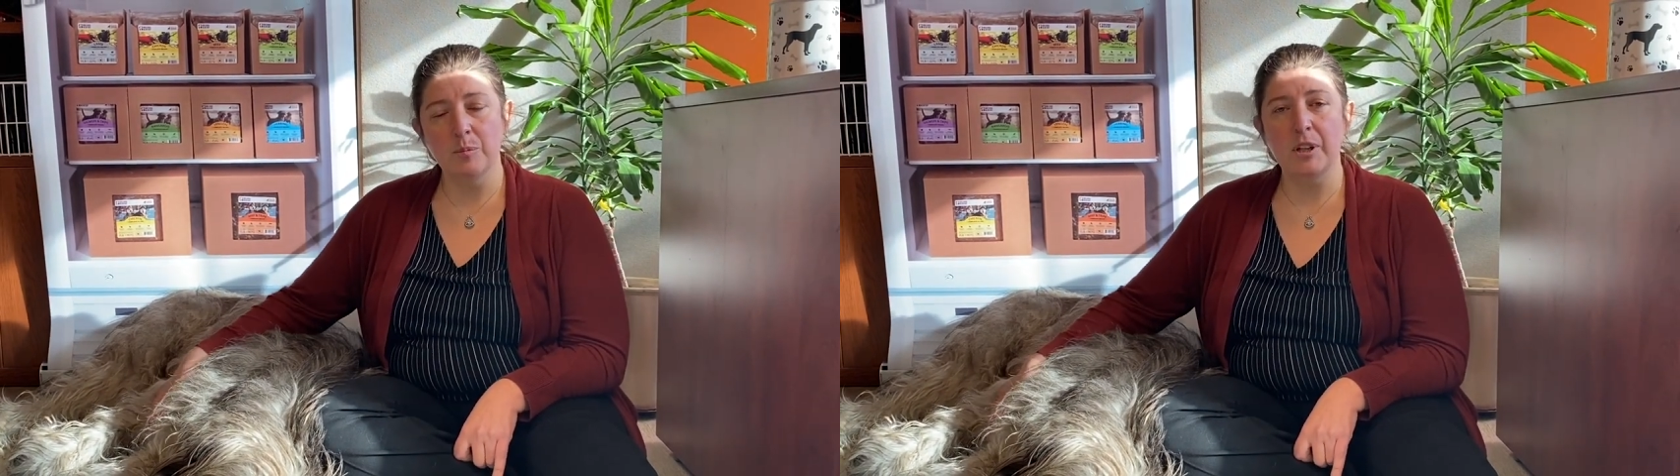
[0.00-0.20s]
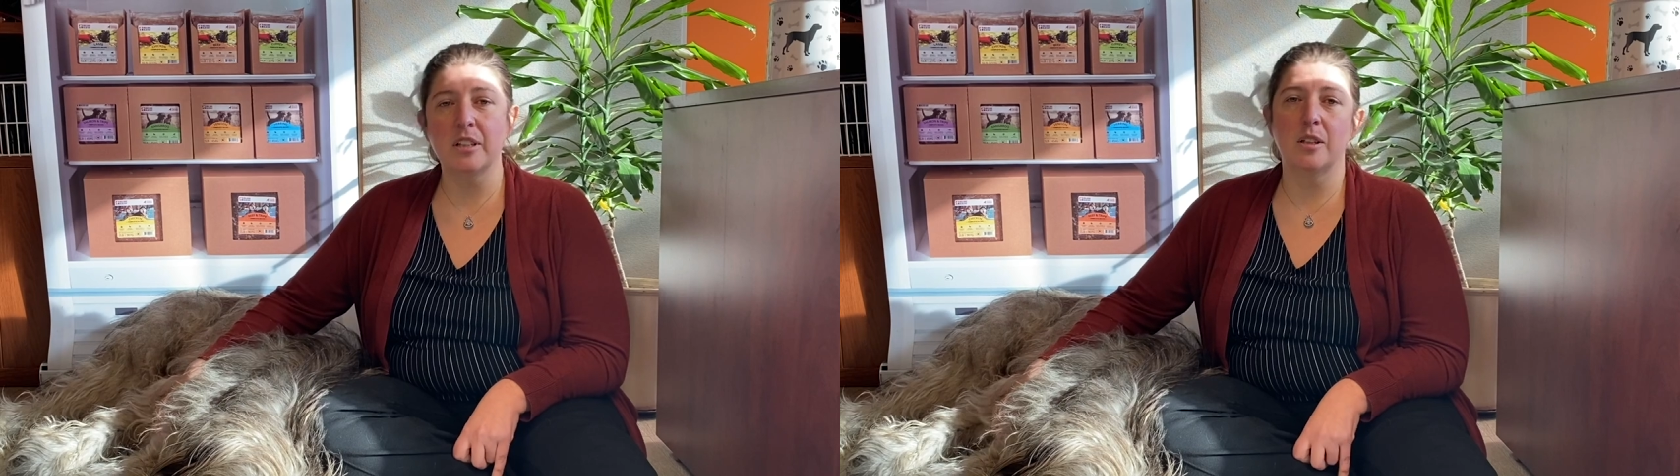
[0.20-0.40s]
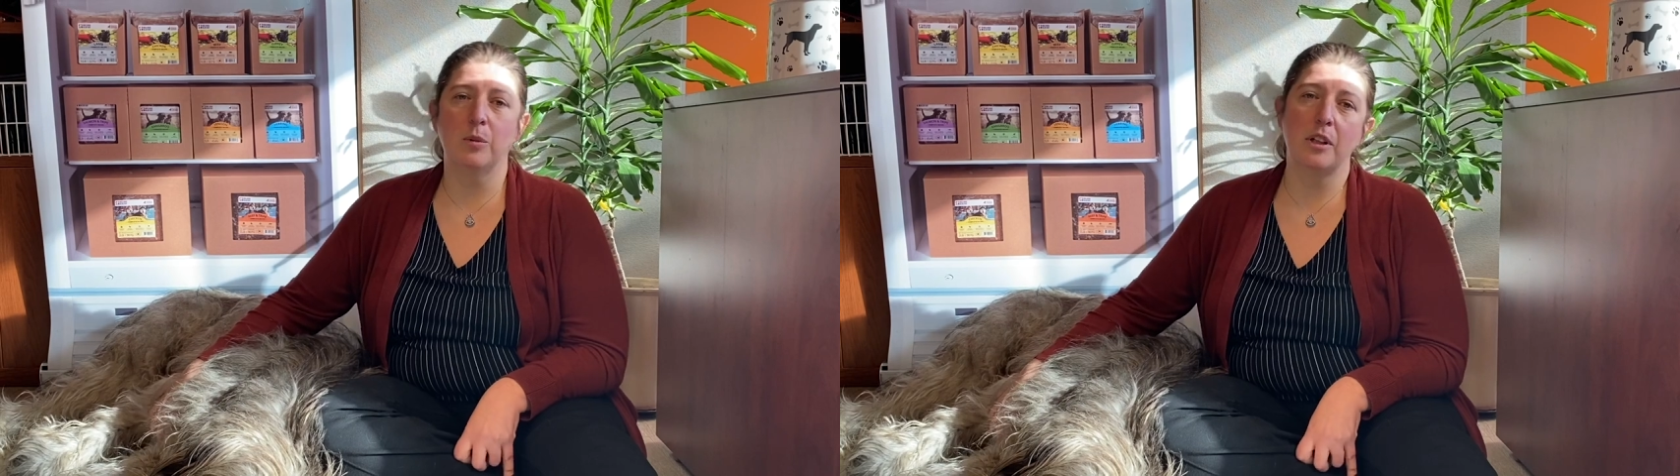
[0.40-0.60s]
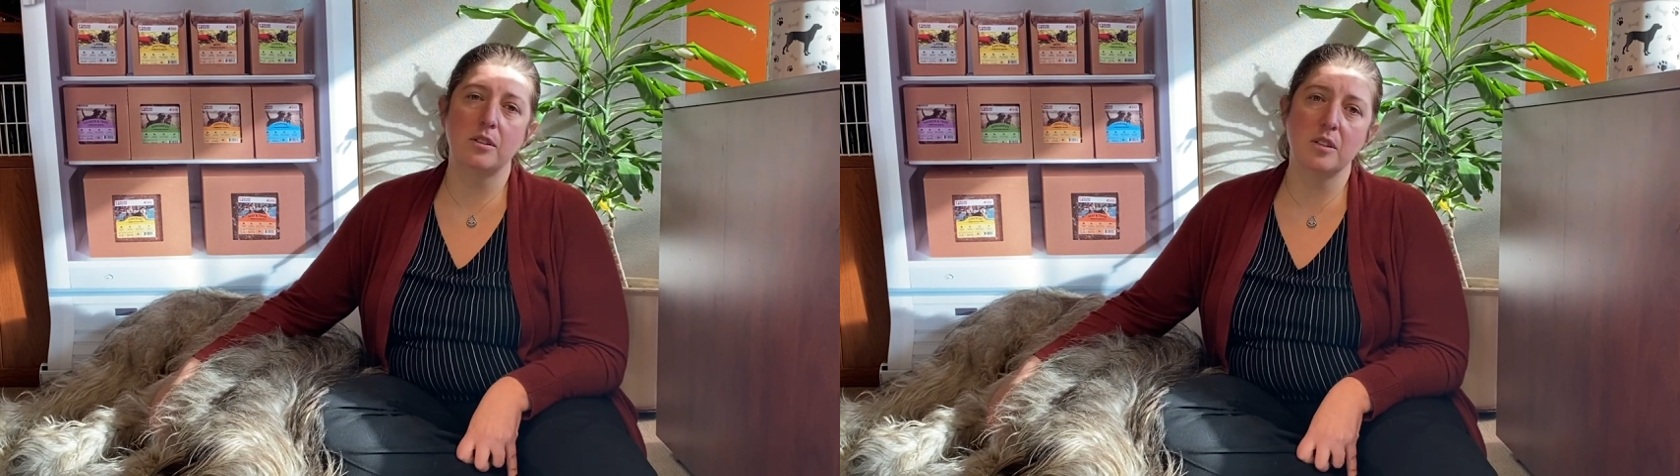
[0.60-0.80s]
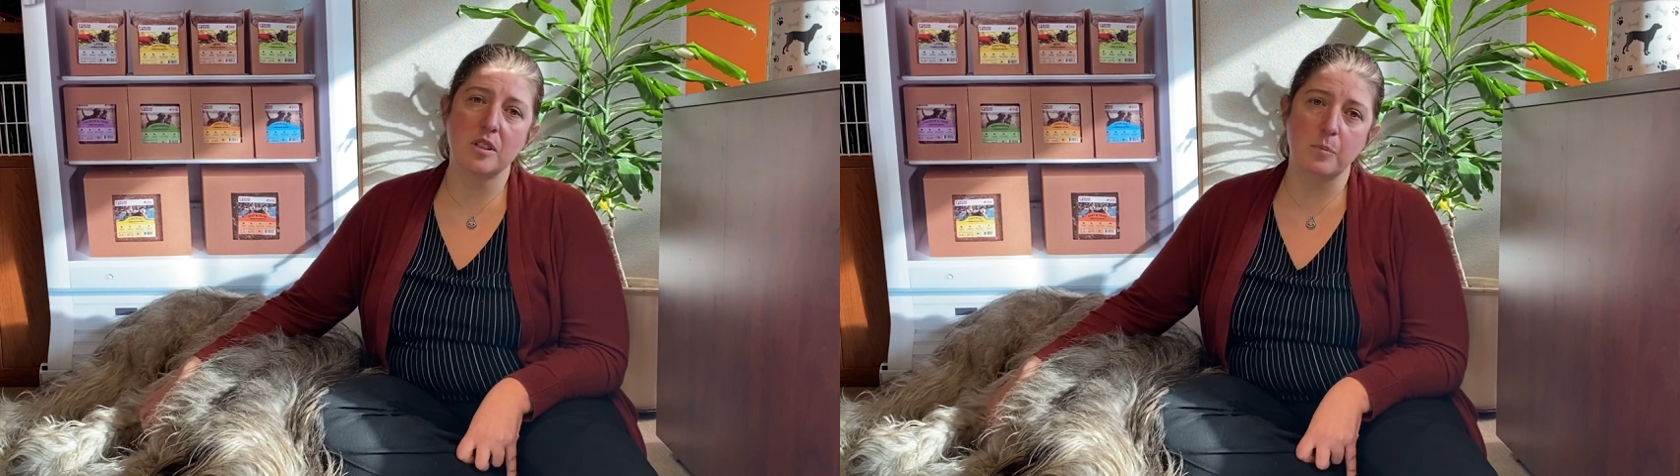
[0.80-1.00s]
because I wanted
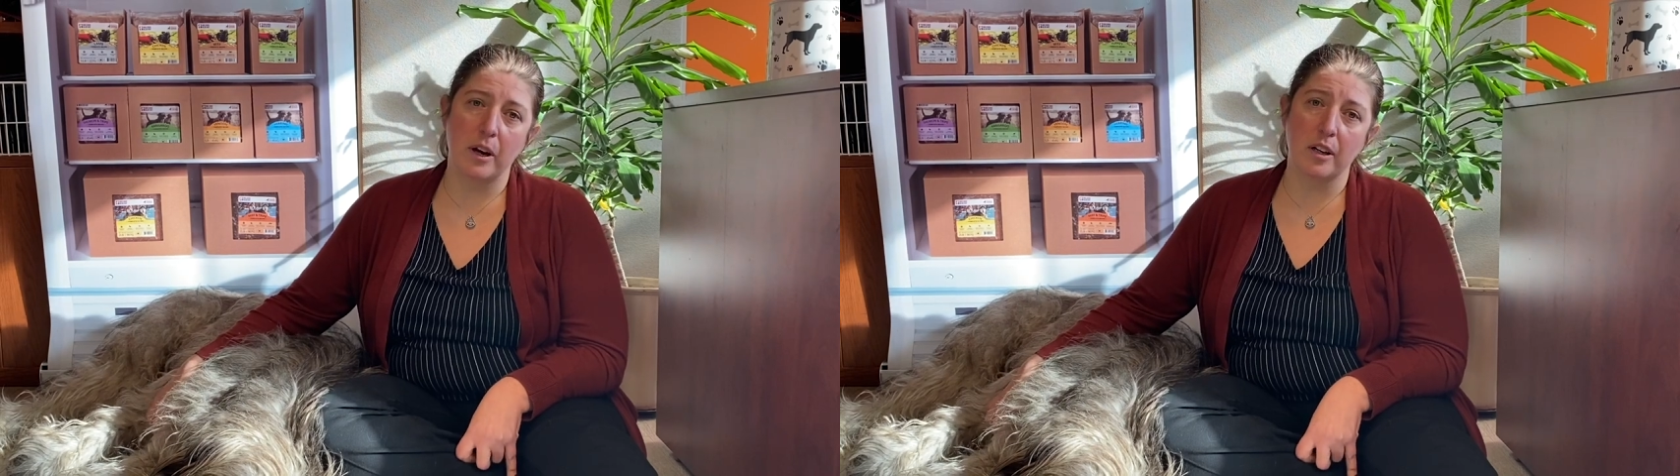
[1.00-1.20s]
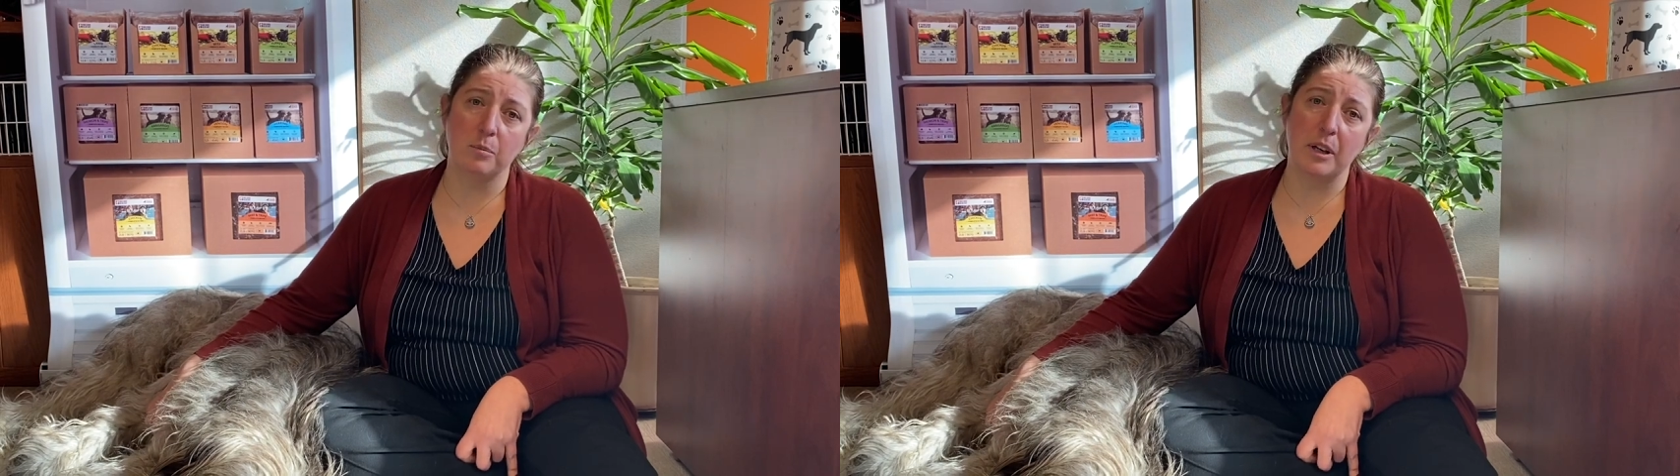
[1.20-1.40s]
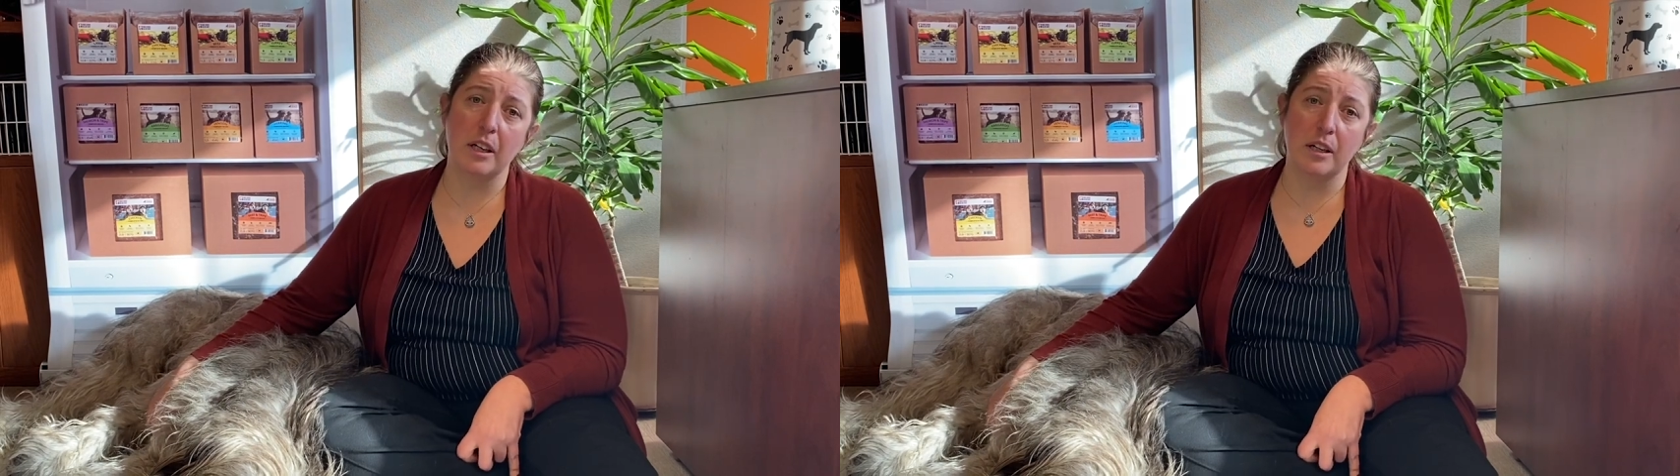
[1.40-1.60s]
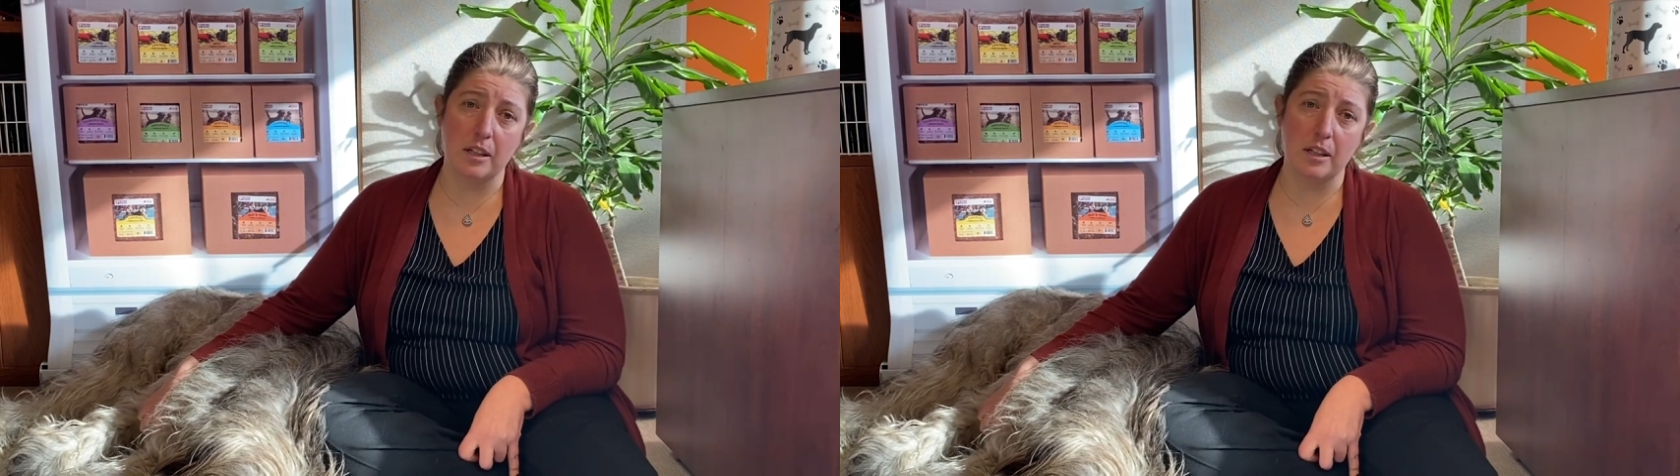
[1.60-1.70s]
to inspire and make it